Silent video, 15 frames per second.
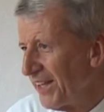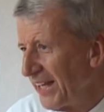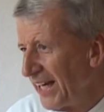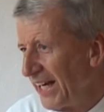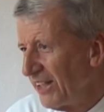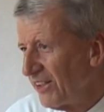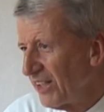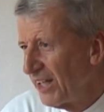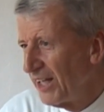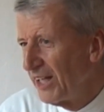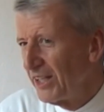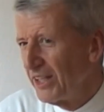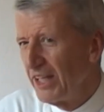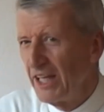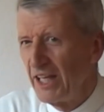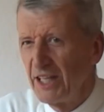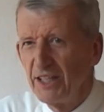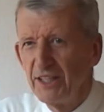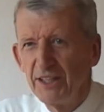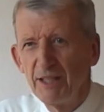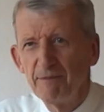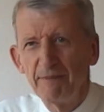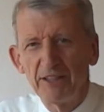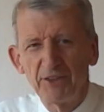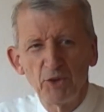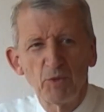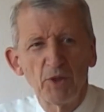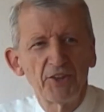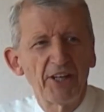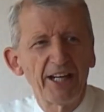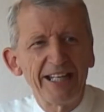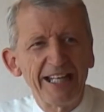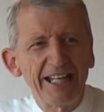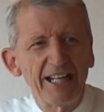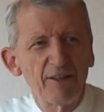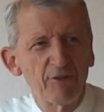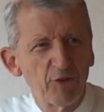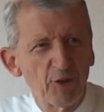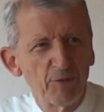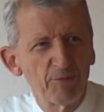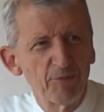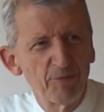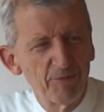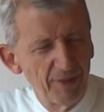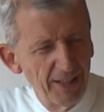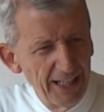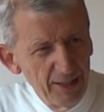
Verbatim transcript: that no matter what I hear from